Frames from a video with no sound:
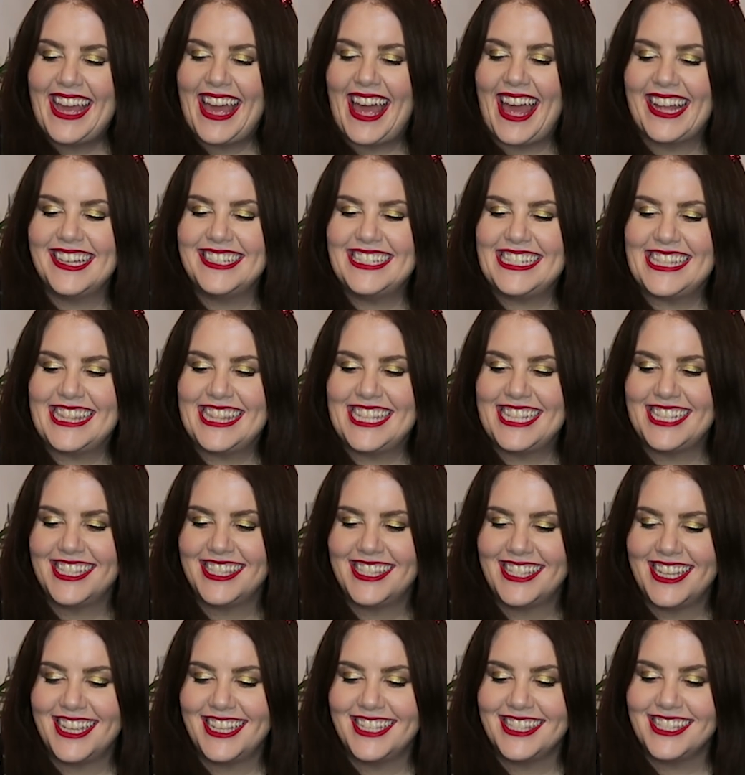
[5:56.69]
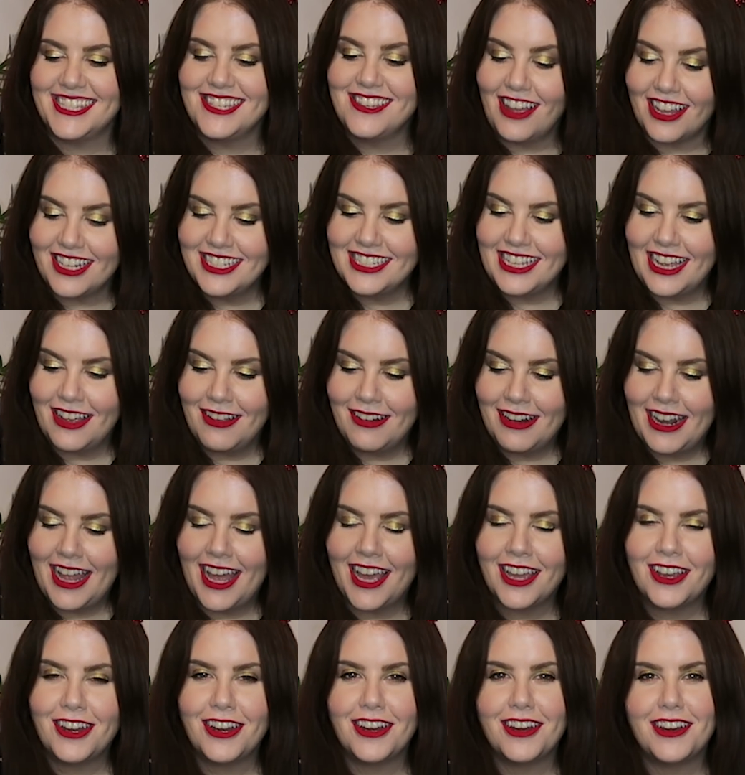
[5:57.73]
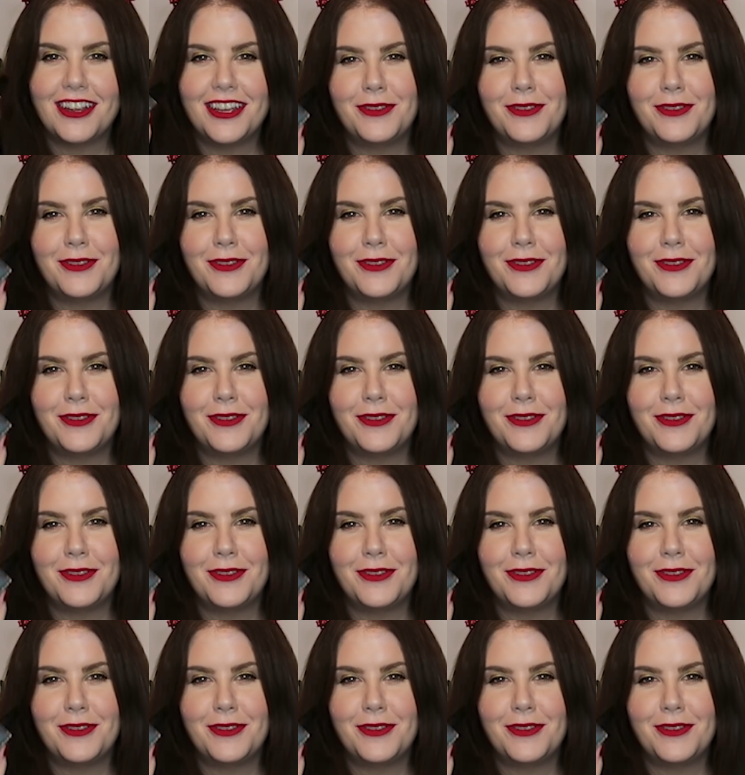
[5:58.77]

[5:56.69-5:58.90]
and this is Night Owl Lacquer.